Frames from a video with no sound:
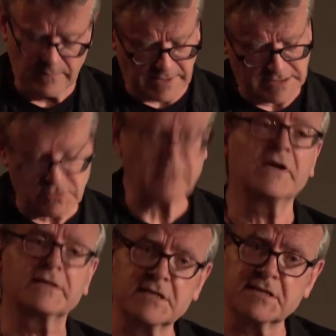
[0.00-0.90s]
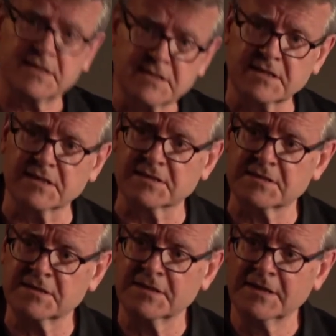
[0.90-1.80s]
right? Sort of like the 60s.
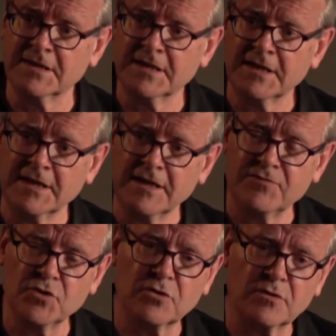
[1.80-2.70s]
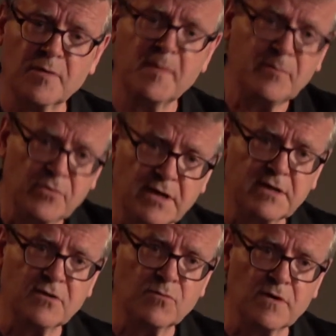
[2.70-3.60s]
If you could remember it,
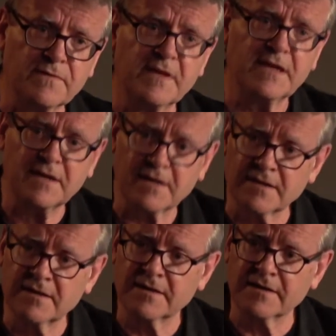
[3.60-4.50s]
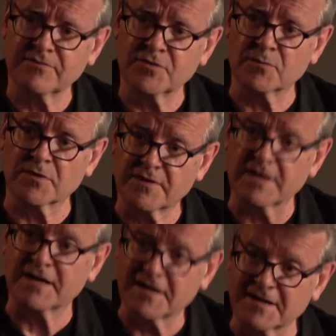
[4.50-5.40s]
you weren't there. If you were
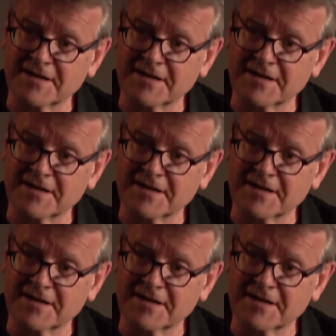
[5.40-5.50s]
there,